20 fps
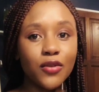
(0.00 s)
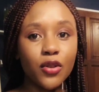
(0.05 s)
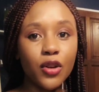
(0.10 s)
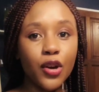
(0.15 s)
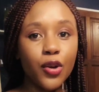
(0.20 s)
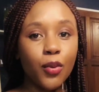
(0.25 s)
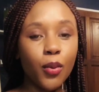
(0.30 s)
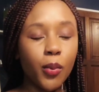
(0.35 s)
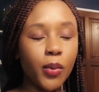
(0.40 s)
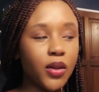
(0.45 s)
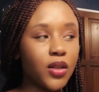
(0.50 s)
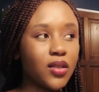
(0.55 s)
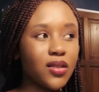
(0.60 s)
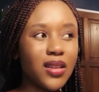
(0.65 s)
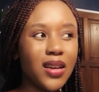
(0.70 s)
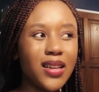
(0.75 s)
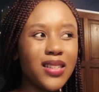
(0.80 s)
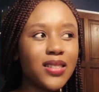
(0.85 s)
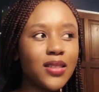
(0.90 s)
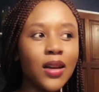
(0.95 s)
I remember
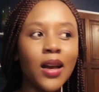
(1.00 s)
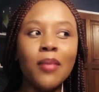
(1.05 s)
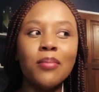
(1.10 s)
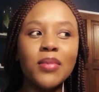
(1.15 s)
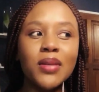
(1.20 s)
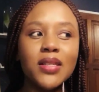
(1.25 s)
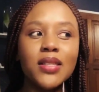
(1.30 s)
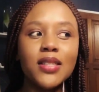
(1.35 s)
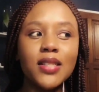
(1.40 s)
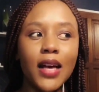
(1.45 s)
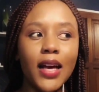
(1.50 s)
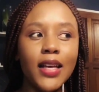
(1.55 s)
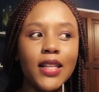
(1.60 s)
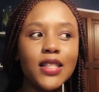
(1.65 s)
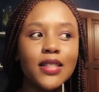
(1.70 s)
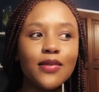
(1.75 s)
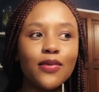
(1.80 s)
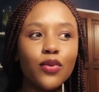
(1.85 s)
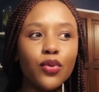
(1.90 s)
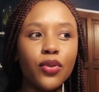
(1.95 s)
I miss
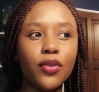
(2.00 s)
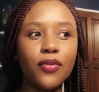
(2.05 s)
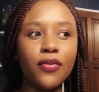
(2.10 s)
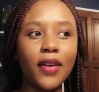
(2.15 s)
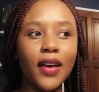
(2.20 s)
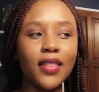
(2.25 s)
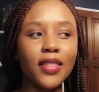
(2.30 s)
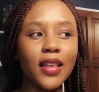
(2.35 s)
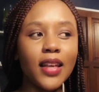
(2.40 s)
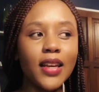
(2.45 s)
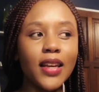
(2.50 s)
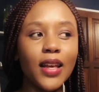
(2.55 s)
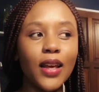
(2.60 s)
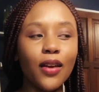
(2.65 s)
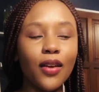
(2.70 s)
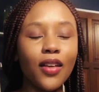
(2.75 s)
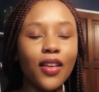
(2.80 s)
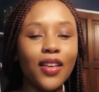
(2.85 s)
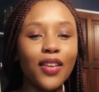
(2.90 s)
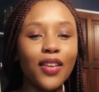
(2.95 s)
sites for the fact that
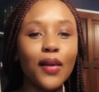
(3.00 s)
if